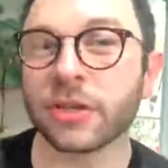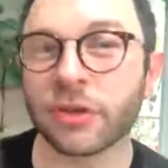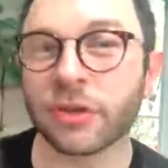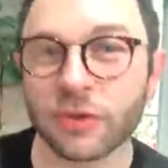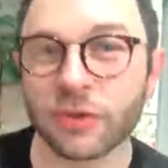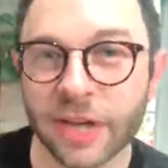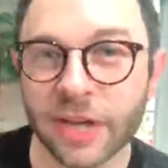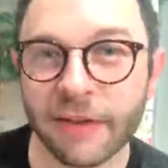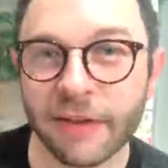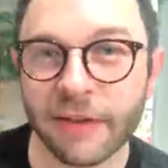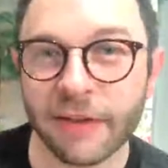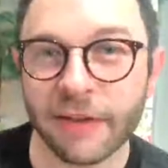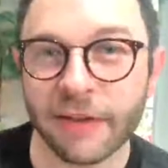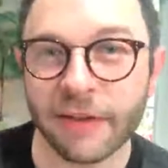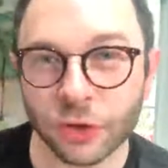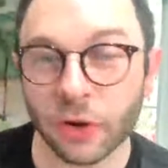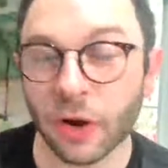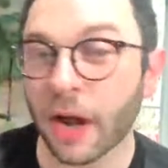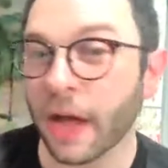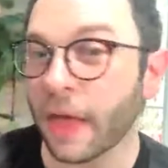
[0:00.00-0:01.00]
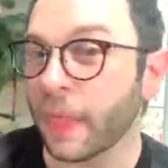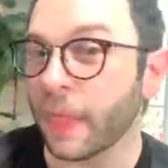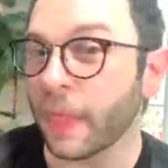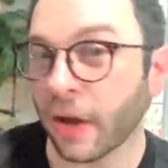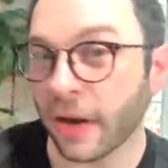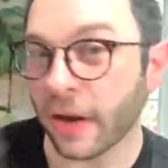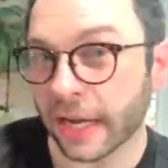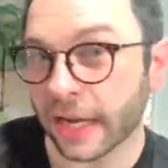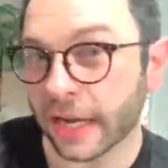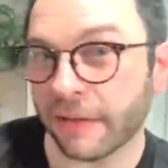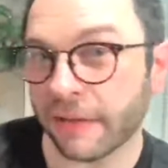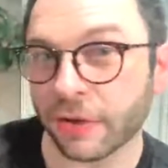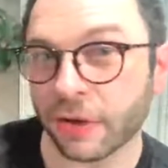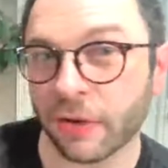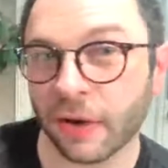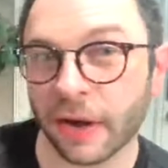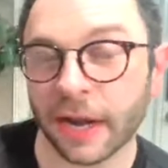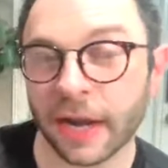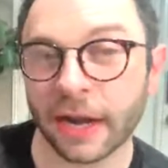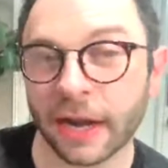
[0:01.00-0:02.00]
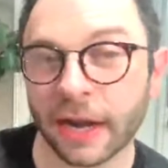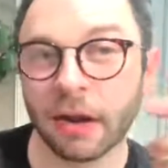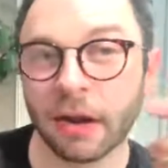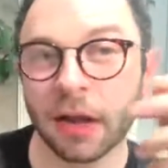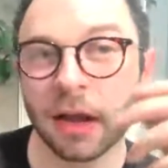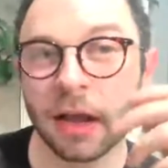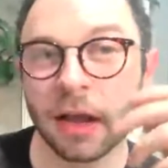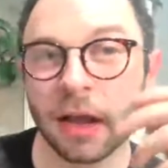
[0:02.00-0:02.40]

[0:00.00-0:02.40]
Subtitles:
You're never sure. I thought I gave you great hair.